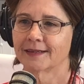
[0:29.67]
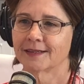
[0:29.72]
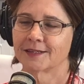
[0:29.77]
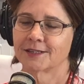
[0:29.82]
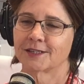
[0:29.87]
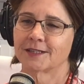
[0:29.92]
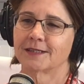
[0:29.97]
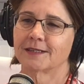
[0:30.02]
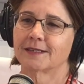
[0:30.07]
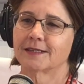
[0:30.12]

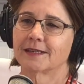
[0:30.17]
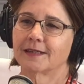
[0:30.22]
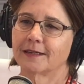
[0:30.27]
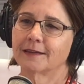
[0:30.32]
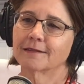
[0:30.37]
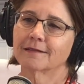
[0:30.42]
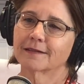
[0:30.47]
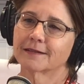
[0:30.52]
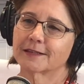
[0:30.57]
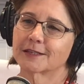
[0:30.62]
She's
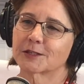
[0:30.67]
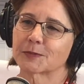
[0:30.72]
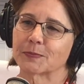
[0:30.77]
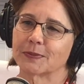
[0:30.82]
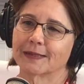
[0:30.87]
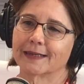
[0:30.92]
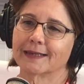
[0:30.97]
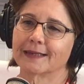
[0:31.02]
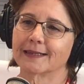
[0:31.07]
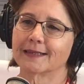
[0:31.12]
here on this
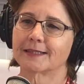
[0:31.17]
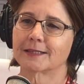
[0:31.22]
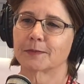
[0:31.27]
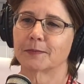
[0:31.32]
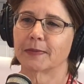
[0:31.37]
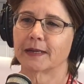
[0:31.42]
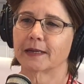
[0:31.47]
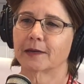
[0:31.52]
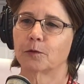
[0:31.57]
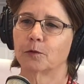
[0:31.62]
planet to
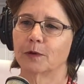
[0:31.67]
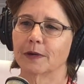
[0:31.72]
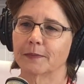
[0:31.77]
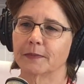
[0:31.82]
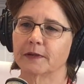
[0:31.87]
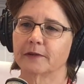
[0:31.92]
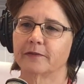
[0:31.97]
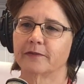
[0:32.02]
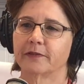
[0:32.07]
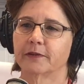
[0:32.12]
make
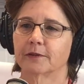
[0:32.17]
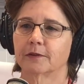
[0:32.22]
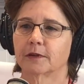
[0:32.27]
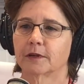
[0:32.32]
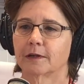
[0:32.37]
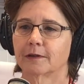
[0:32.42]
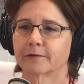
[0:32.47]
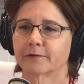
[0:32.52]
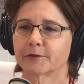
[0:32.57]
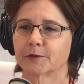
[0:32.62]
women feel
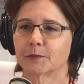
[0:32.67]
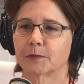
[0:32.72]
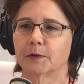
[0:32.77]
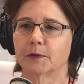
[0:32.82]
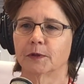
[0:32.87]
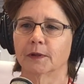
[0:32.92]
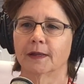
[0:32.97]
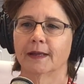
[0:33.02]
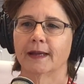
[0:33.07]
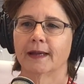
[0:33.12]

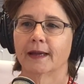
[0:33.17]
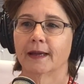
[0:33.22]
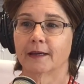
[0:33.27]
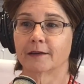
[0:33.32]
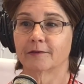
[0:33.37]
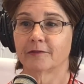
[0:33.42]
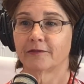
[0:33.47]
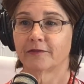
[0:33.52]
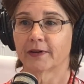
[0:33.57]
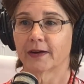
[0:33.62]
comfortable
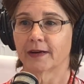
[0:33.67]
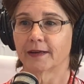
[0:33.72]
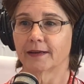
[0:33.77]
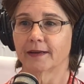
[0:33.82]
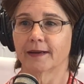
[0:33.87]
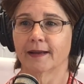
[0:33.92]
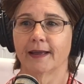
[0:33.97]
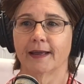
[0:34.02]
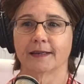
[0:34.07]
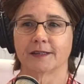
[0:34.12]
and
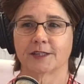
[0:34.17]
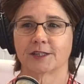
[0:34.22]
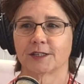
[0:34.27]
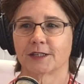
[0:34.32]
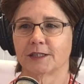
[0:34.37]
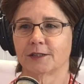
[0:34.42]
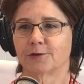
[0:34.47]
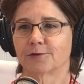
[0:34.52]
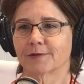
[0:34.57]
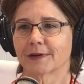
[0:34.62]
fun, and
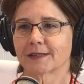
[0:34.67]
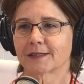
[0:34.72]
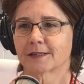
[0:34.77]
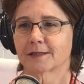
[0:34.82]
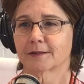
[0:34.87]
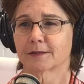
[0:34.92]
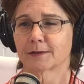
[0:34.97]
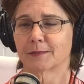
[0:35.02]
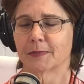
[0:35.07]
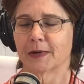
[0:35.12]
she
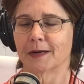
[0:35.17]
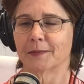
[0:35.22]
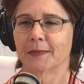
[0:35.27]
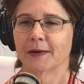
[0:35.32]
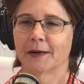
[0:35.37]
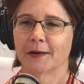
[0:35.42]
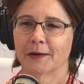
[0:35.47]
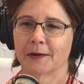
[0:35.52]
dresses them up.